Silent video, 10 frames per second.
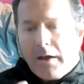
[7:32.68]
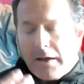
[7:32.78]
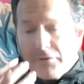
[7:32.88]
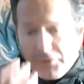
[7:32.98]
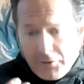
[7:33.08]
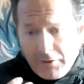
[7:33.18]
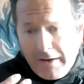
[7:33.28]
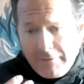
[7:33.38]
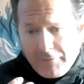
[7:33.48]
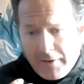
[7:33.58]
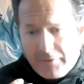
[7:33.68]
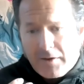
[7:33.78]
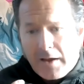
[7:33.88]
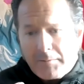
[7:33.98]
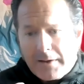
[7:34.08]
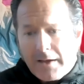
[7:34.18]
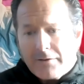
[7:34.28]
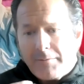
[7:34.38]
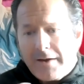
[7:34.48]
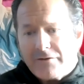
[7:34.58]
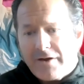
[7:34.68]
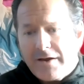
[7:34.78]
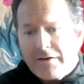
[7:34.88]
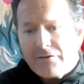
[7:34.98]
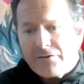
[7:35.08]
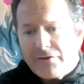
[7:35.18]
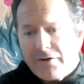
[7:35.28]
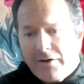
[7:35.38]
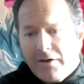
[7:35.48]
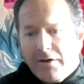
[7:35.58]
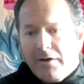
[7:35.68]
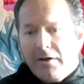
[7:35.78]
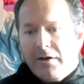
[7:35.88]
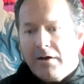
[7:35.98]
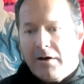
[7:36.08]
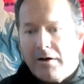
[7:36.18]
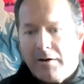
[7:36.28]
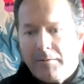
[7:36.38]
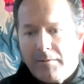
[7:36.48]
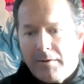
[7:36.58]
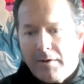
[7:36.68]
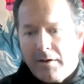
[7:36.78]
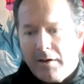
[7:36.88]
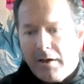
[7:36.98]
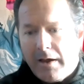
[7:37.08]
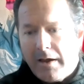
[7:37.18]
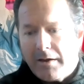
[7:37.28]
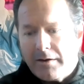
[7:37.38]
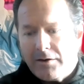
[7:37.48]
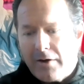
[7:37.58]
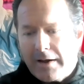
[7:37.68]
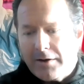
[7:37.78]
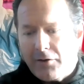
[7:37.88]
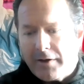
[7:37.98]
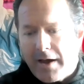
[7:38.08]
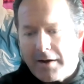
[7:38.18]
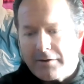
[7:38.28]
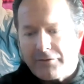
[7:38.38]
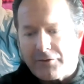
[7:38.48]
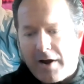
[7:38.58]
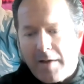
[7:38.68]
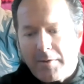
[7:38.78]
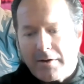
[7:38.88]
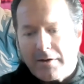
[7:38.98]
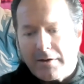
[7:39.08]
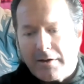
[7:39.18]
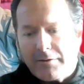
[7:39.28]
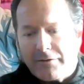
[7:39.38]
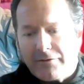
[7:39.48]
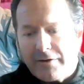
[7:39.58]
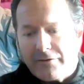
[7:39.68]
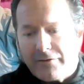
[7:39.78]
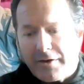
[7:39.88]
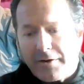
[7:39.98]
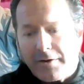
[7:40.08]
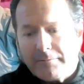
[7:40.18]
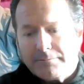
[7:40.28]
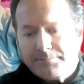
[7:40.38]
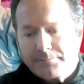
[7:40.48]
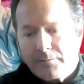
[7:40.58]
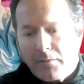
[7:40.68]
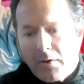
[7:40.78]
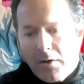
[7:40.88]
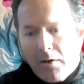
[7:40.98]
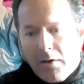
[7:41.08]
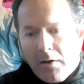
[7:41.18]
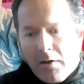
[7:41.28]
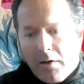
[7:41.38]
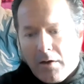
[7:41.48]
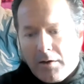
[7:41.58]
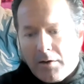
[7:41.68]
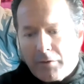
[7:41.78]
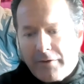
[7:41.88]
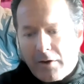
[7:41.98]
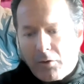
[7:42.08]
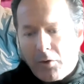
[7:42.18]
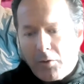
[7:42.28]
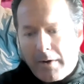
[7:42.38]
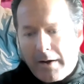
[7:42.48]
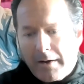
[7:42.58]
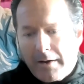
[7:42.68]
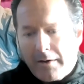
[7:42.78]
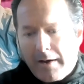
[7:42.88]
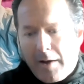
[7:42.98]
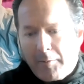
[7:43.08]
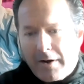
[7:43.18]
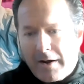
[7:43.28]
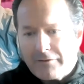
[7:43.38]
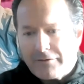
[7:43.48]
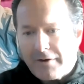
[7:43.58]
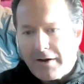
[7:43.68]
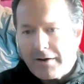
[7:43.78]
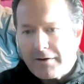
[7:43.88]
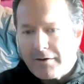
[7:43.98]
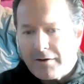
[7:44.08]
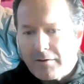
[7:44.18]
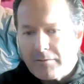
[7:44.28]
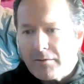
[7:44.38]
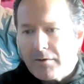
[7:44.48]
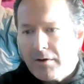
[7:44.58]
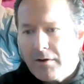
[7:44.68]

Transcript: into your life and and begin to make change um and you know i can only kind of describe it uh, in the sense that um you know what's that quote by uh, albert einstein um